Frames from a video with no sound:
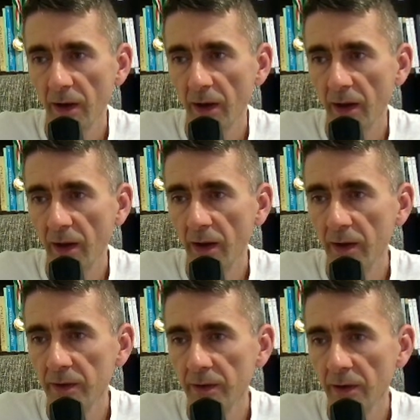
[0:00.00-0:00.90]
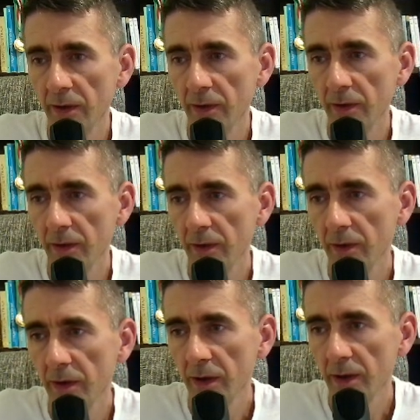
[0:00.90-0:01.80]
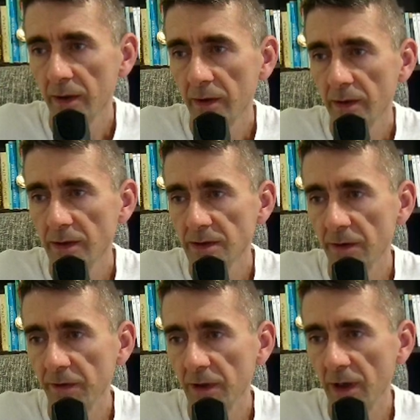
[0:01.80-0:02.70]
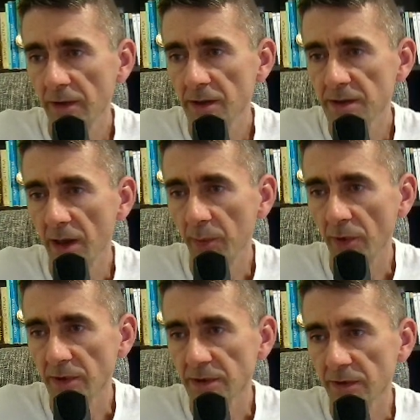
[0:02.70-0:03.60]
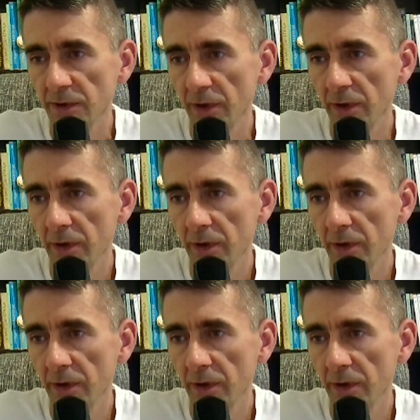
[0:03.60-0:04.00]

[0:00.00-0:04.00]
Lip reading: and something like this happens with the,